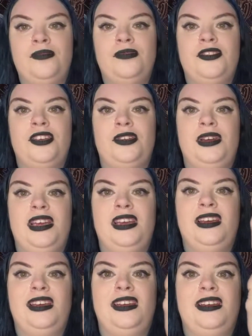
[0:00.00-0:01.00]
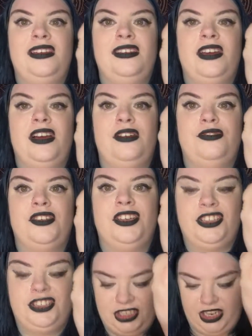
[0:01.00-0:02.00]
So here is our
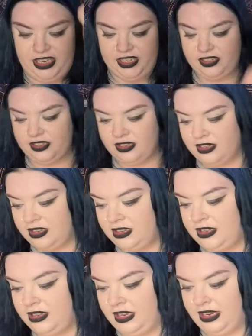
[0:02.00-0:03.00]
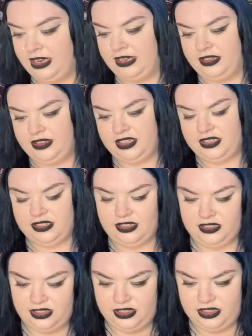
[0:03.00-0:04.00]
first shade, and this
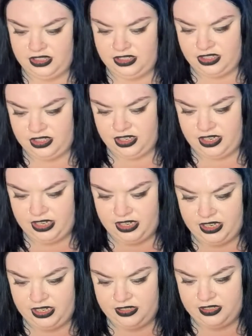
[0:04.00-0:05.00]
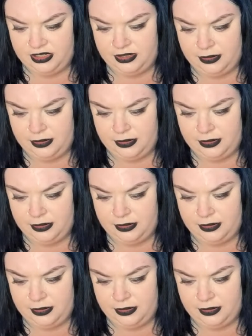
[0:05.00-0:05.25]
is in the shade,